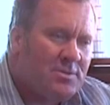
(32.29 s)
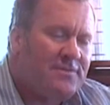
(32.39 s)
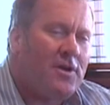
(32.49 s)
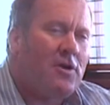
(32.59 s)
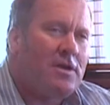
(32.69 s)
It
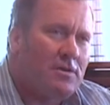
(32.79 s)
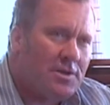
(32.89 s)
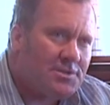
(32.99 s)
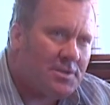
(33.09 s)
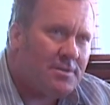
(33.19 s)
was very
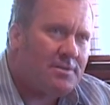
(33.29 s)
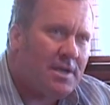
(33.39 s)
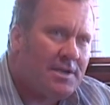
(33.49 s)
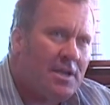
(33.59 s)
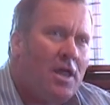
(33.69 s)
interesting.
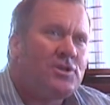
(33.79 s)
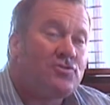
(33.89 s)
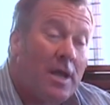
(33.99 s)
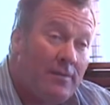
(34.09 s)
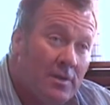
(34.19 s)
I did a lot of
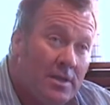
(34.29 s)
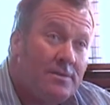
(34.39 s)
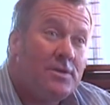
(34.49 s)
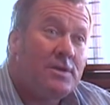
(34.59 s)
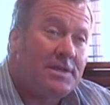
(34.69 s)

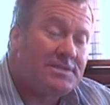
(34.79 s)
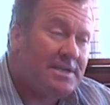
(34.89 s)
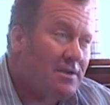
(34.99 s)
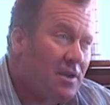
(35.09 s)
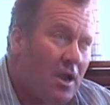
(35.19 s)
traveling. I've
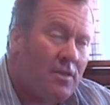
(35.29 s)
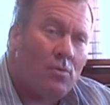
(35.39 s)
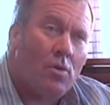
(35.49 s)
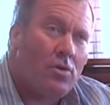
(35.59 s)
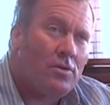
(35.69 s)
seen a lot of
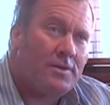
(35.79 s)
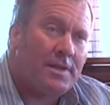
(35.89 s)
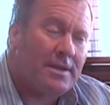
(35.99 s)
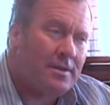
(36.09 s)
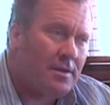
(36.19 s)
the world,
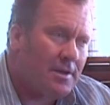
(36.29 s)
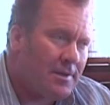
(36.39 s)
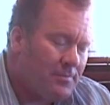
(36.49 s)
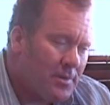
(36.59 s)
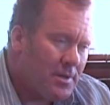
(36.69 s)
and
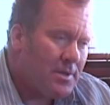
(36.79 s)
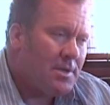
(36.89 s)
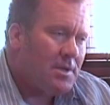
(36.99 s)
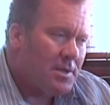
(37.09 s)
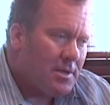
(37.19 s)
uh,
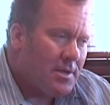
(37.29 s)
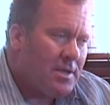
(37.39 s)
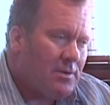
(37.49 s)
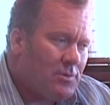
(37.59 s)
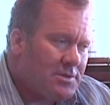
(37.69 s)

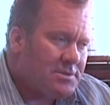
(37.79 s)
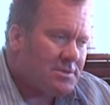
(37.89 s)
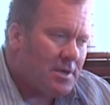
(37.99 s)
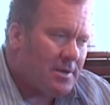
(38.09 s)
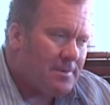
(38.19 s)
it was,
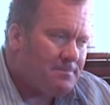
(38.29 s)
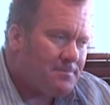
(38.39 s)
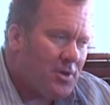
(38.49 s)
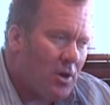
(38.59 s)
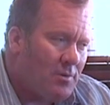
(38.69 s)
uh,
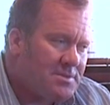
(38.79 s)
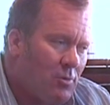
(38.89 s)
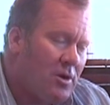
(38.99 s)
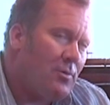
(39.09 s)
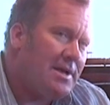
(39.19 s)
you know, I was
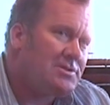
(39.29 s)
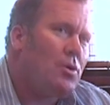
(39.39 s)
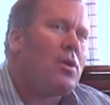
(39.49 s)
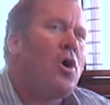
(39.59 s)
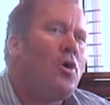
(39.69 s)
born and raised in
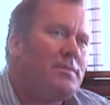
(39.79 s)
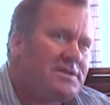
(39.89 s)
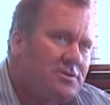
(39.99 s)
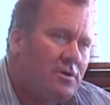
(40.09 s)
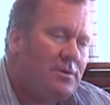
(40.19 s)
Oklahoma,
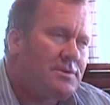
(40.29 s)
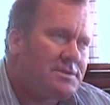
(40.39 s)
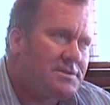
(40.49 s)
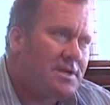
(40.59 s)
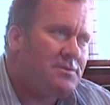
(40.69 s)
so it
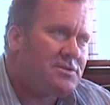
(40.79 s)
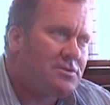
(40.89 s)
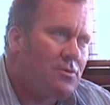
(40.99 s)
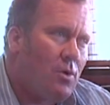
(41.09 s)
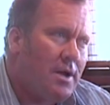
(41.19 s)
was, it was
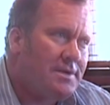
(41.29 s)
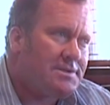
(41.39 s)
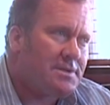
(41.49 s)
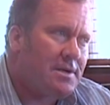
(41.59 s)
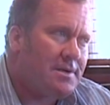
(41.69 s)
quite,
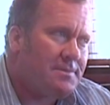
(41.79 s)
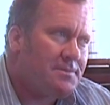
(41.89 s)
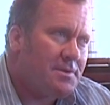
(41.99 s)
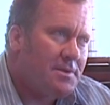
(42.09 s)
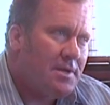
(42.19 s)
uh,
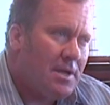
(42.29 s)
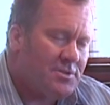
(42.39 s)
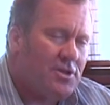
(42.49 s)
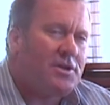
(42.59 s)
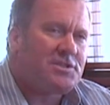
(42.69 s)
it
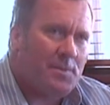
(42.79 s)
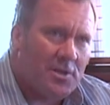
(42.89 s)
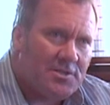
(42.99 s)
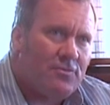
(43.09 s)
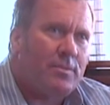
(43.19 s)
was a good experience for